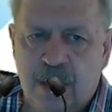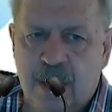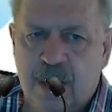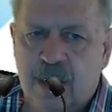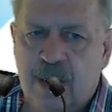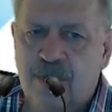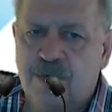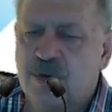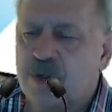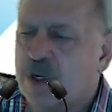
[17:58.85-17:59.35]

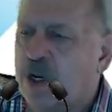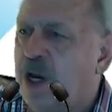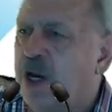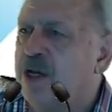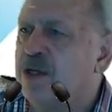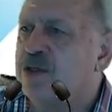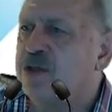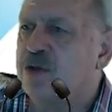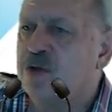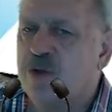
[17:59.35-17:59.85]
that gives
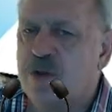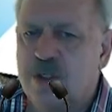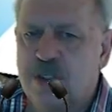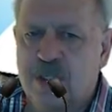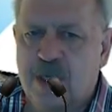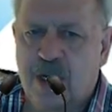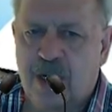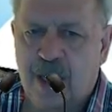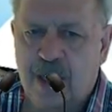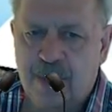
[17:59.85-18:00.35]
rise to
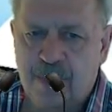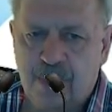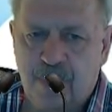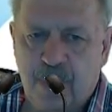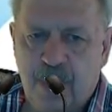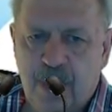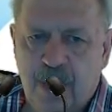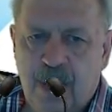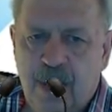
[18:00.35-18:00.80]
this claim.